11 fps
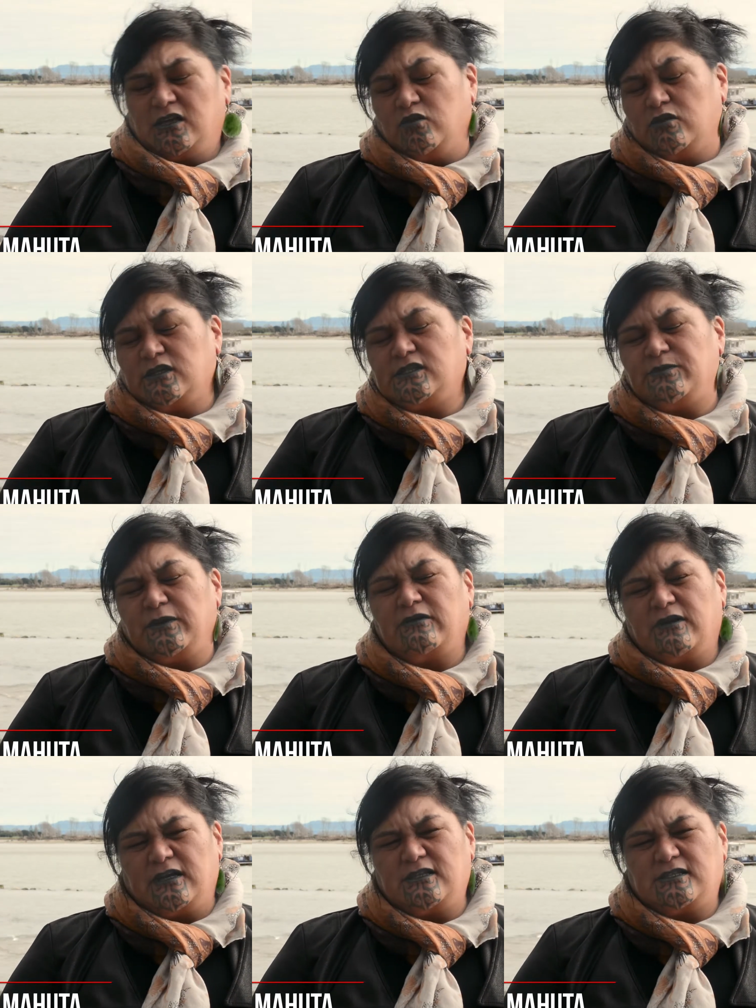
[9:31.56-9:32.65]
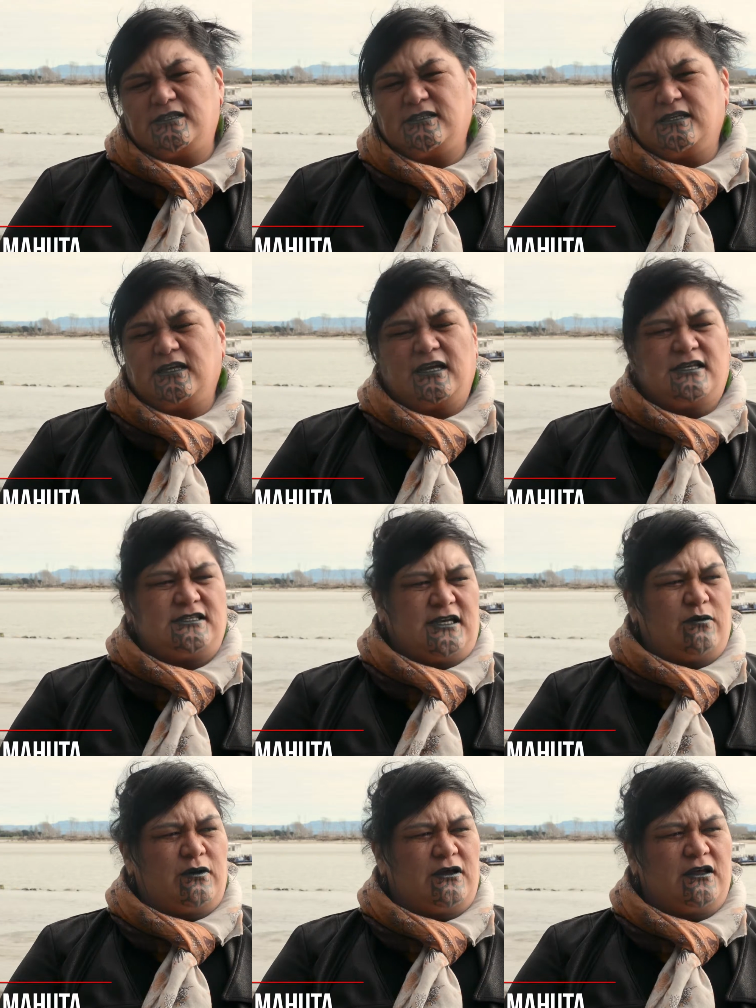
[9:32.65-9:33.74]
your experience in
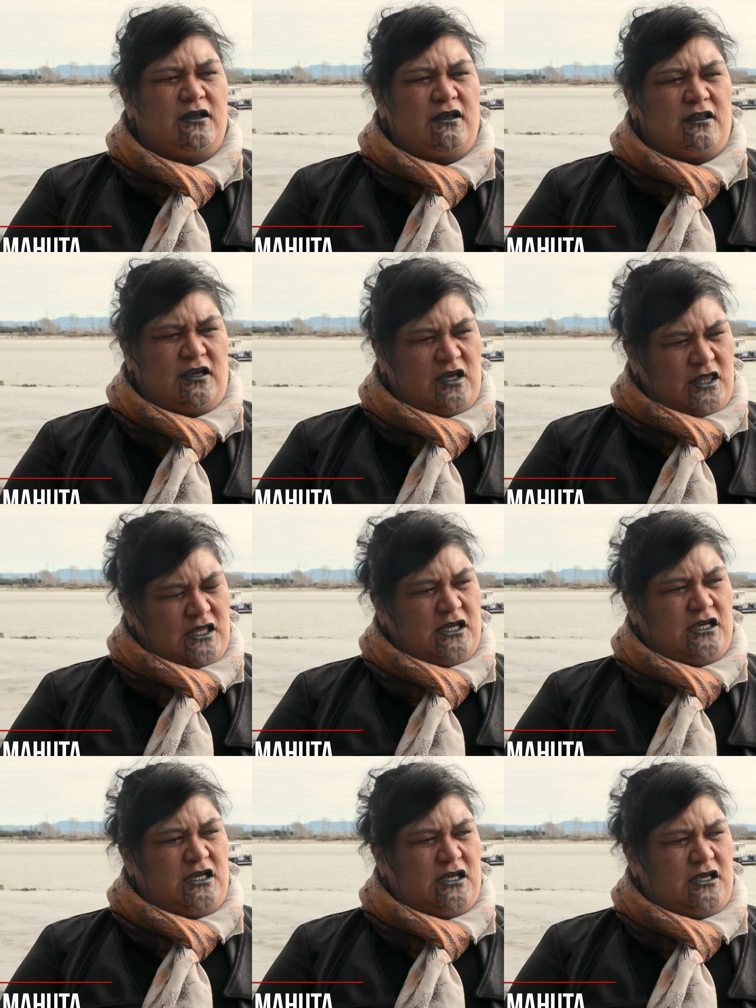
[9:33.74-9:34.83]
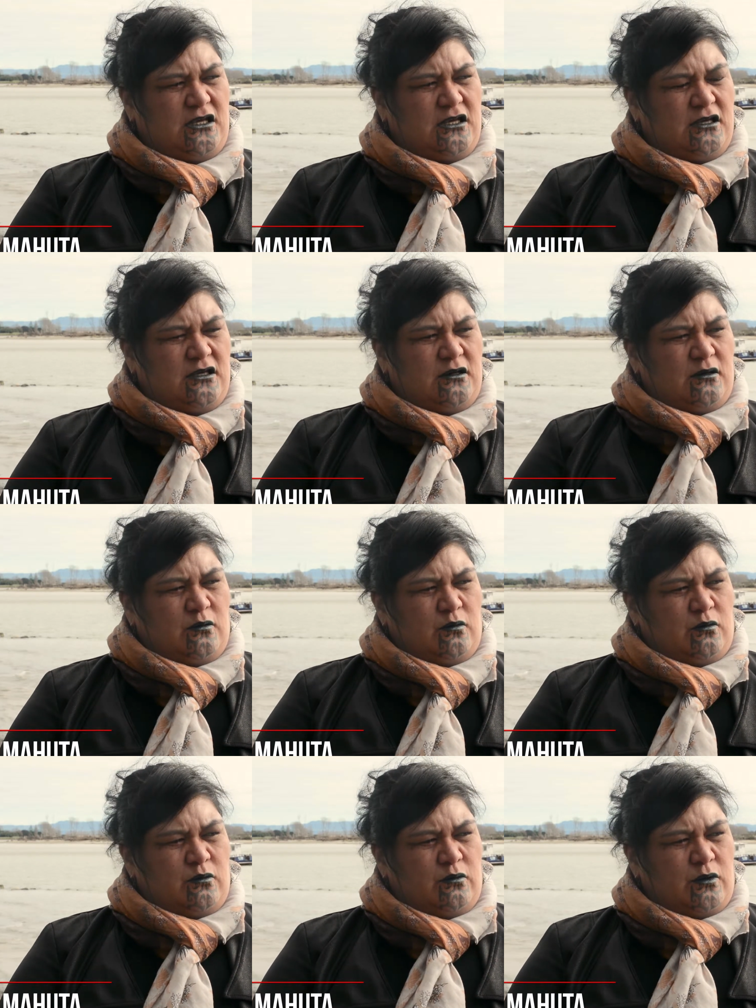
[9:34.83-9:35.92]
Ngāti Awa, that you think
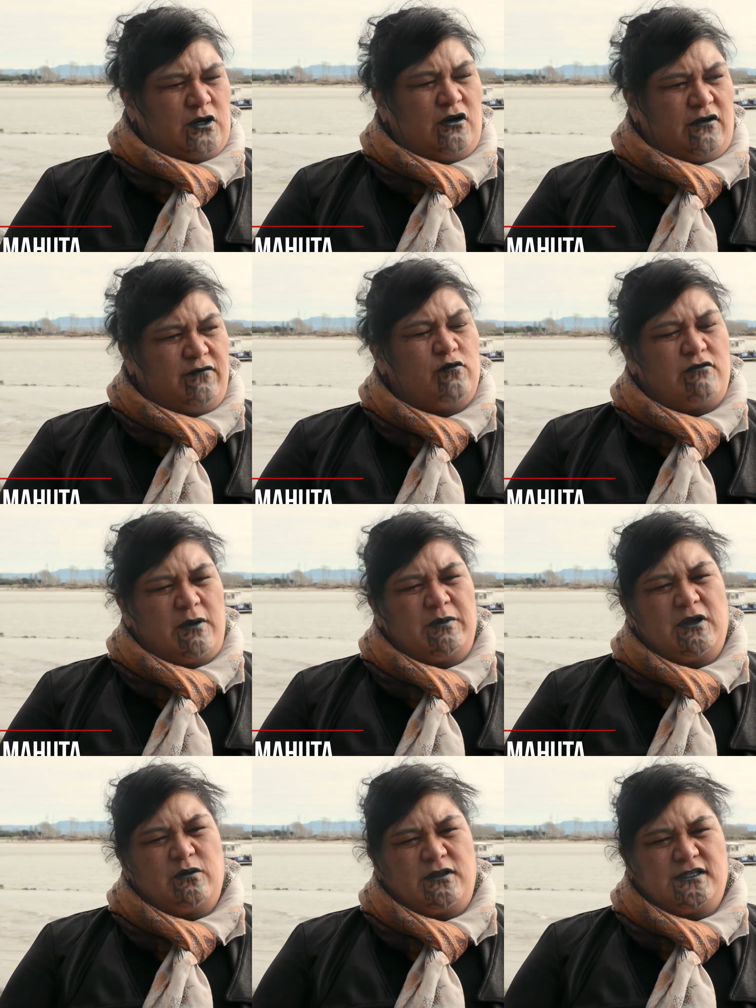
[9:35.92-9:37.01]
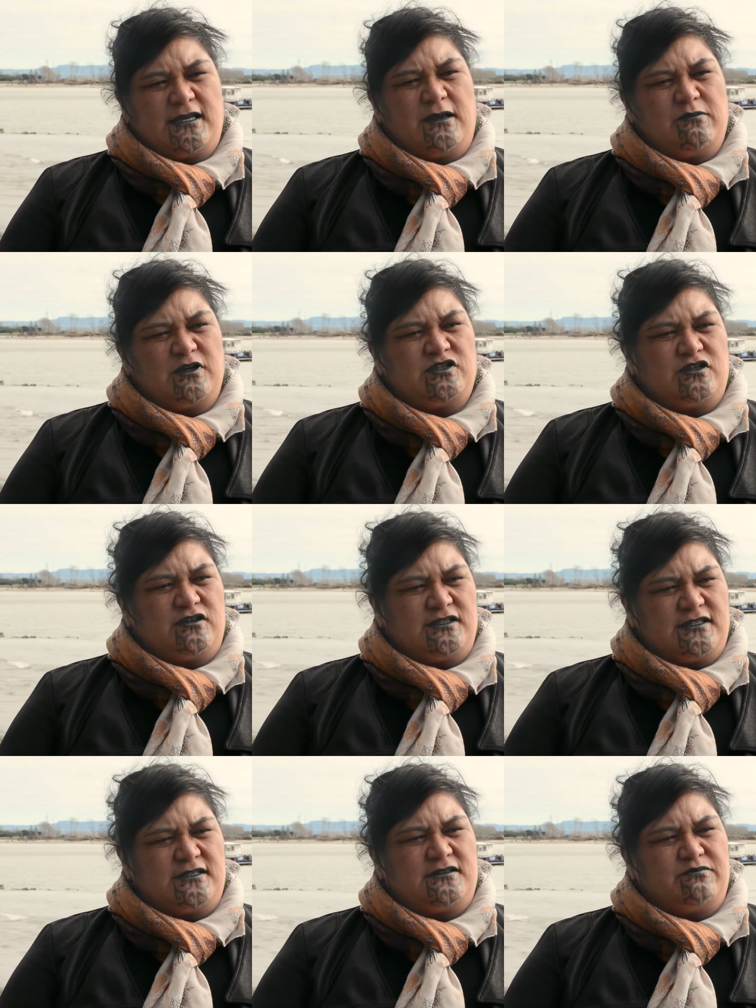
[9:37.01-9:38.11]
we're kind of all grappling with the same
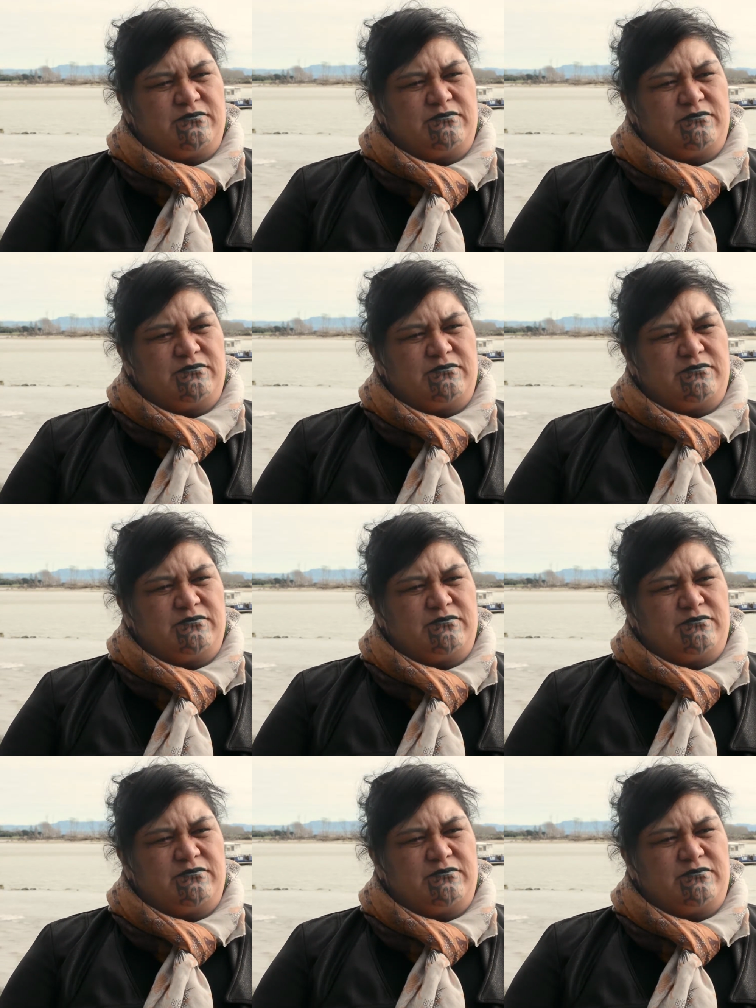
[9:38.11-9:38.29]
issues?